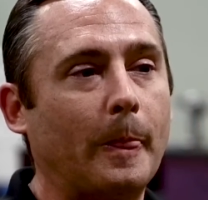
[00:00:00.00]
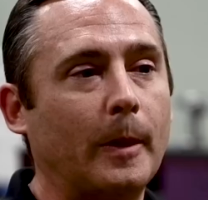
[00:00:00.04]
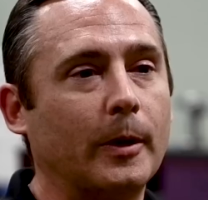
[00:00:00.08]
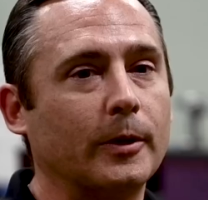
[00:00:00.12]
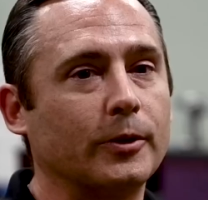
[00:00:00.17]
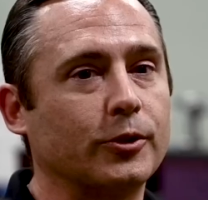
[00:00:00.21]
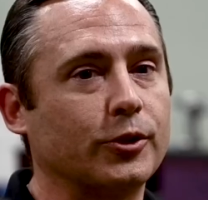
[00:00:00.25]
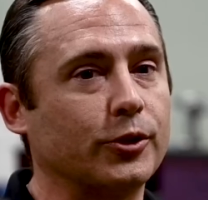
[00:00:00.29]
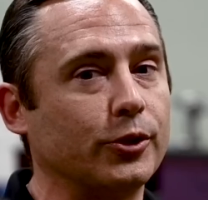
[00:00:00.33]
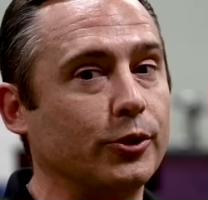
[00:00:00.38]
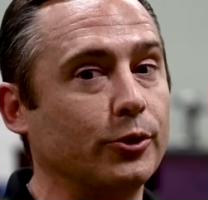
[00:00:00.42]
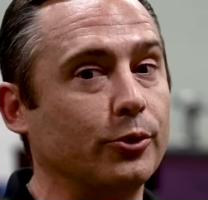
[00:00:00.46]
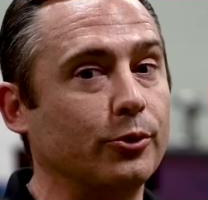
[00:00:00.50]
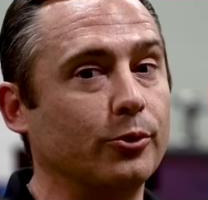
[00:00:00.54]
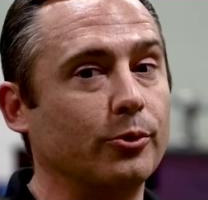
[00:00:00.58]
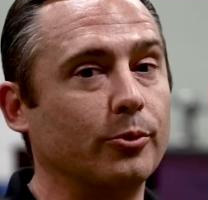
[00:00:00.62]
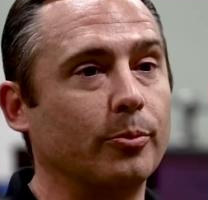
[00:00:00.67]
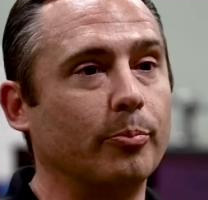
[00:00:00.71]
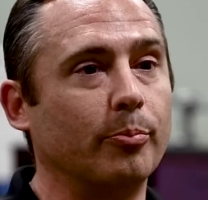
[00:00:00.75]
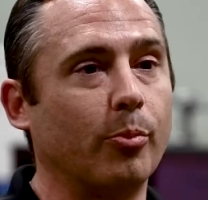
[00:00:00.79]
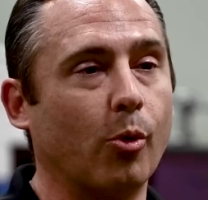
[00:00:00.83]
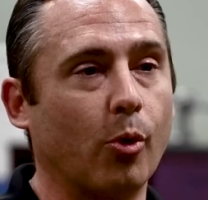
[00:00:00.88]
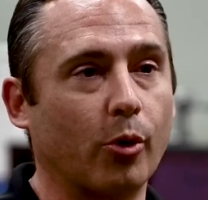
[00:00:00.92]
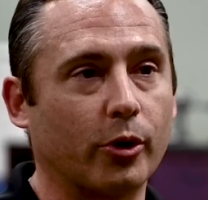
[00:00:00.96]
to
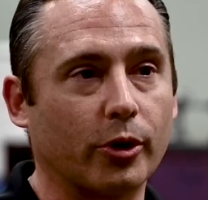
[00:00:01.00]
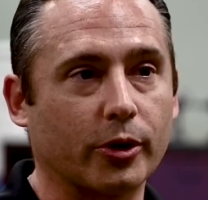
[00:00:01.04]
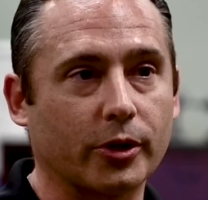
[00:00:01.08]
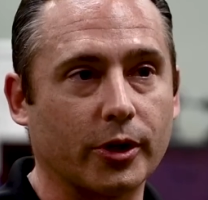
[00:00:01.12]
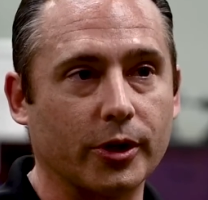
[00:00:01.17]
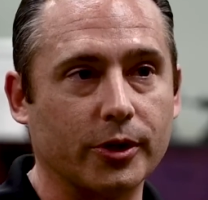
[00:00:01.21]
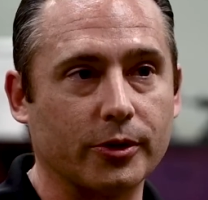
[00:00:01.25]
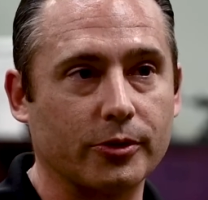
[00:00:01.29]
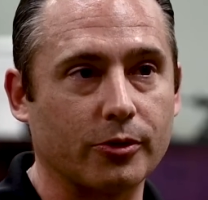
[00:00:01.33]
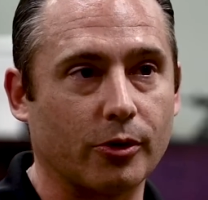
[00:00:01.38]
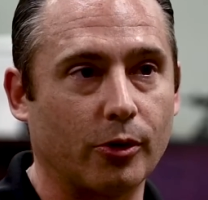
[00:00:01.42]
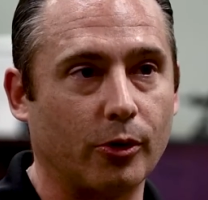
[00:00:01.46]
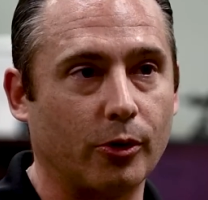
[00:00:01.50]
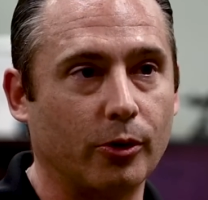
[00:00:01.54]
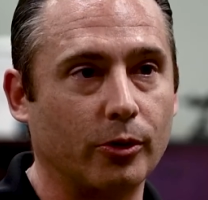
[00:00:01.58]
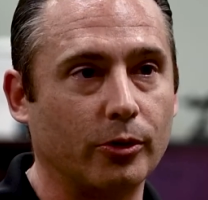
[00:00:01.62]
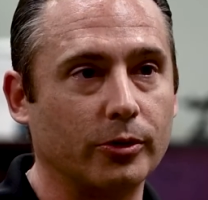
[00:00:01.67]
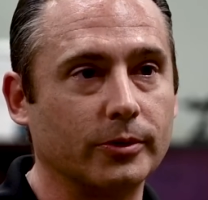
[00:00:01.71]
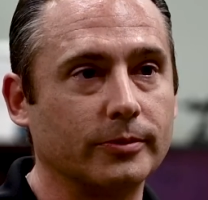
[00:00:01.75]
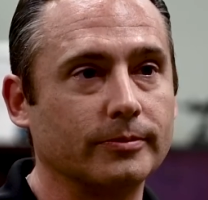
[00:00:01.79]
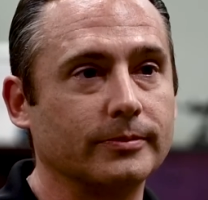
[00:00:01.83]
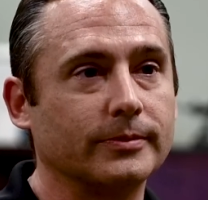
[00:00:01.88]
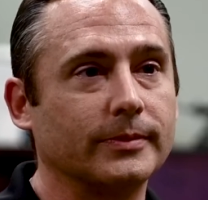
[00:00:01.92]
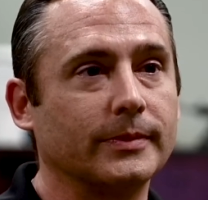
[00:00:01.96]
border
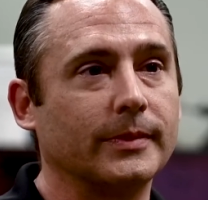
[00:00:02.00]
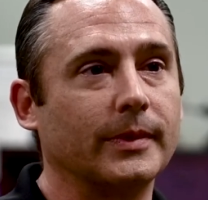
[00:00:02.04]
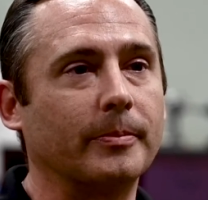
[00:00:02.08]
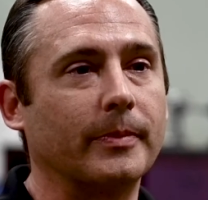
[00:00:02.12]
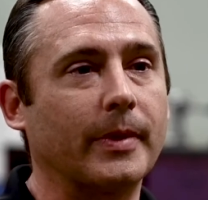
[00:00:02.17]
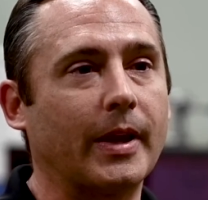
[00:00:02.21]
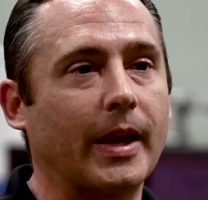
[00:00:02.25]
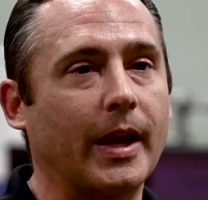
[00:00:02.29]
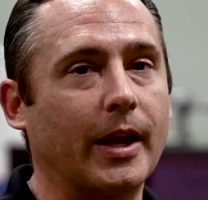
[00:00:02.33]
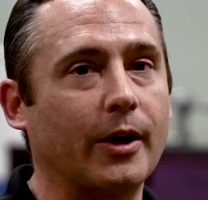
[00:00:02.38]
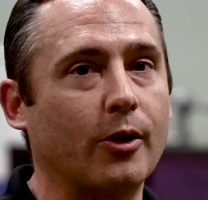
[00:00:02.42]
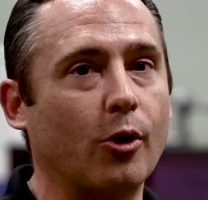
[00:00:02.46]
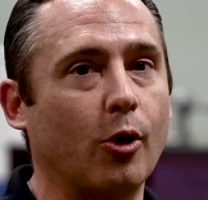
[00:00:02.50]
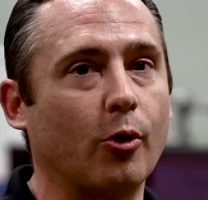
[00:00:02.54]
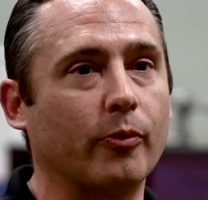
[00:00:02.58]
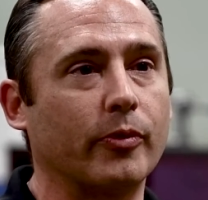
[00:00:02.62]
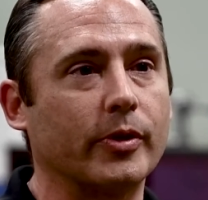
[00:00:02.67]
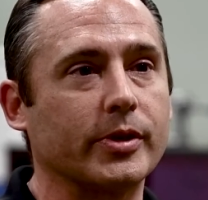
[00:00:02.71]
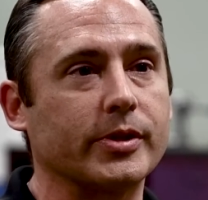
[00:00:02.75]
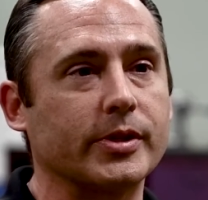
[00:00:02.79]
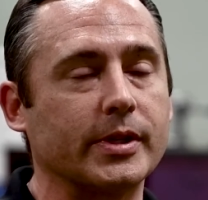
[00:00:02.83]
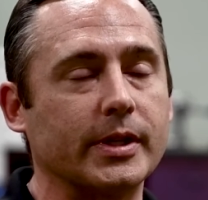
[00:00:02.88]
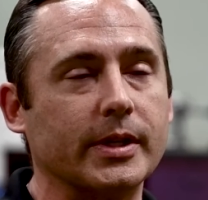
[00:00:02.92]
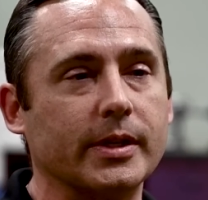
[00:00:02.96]
control, and
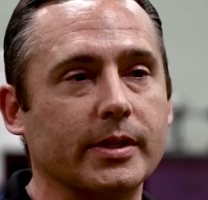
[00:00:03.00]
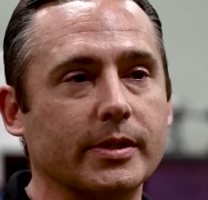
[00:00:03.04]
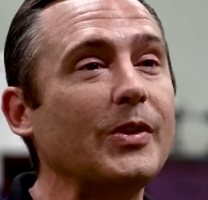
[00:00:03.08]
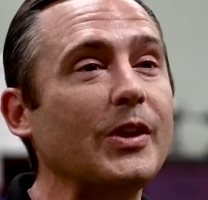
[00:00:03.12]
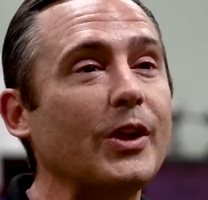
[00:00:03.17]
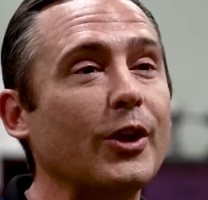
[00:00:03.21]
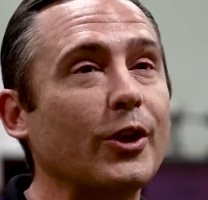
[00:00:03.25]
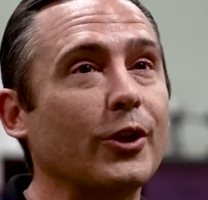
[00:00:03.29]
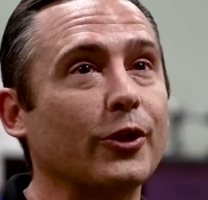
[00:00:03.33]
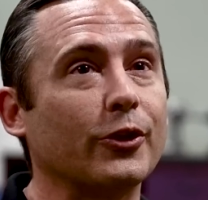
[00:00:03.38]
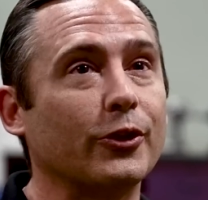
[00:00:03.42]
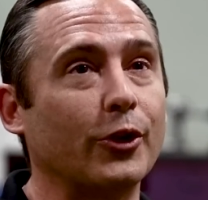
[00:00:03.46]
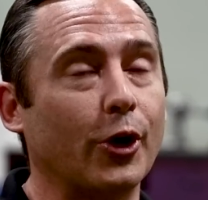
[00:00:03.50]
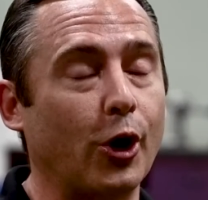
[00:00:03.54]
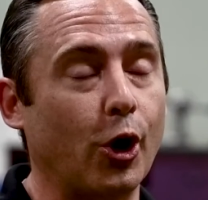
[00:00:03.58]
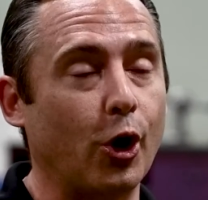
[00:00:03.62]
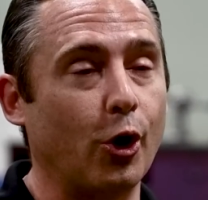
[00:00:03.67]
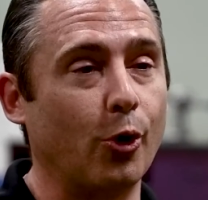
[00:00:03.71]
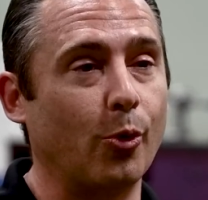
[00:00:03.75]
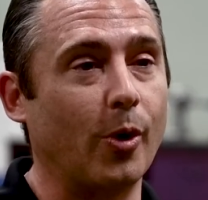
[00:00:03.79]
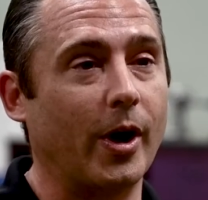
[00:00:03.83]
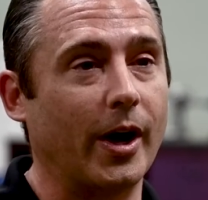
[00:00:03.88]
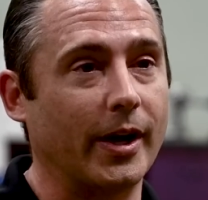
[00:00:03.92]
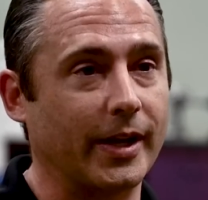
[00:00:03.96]
oversees the
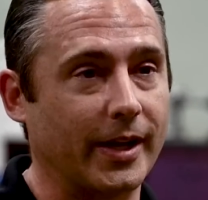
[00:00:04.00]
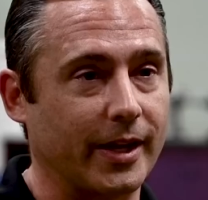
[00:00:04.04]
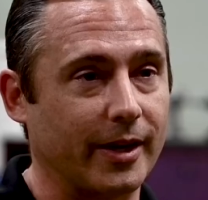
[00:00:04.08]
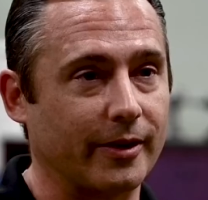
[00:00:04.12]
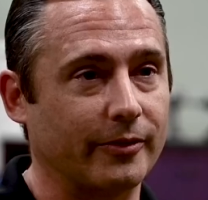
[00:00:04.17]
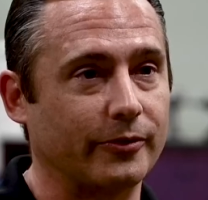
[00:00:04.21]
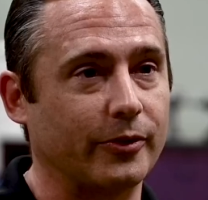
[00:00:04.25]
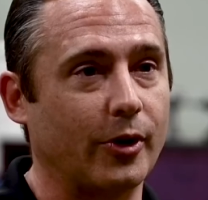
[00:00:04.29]
OIF,